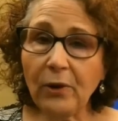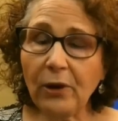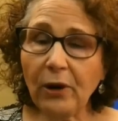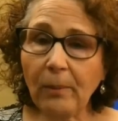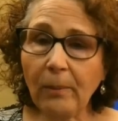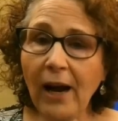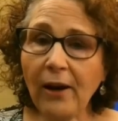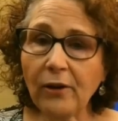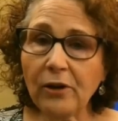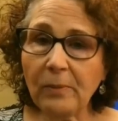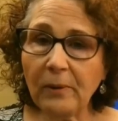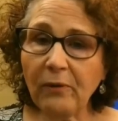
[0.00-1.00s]
their
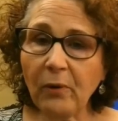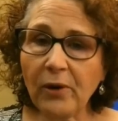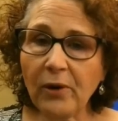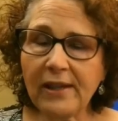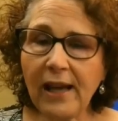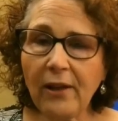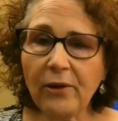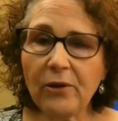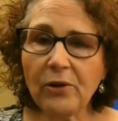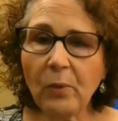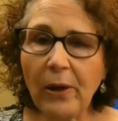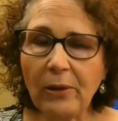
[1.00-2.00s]
buyers before the sellers
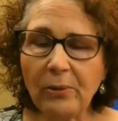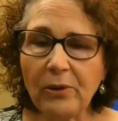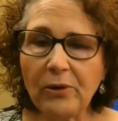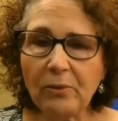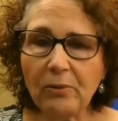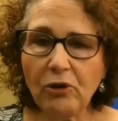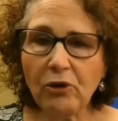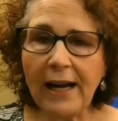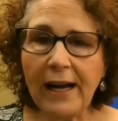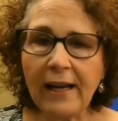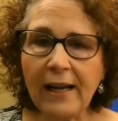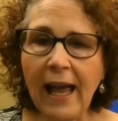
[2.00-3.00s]
went through some
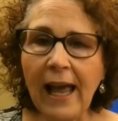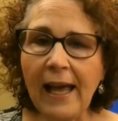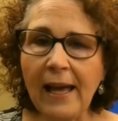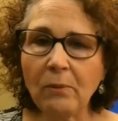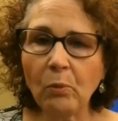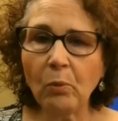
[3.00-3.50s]
training and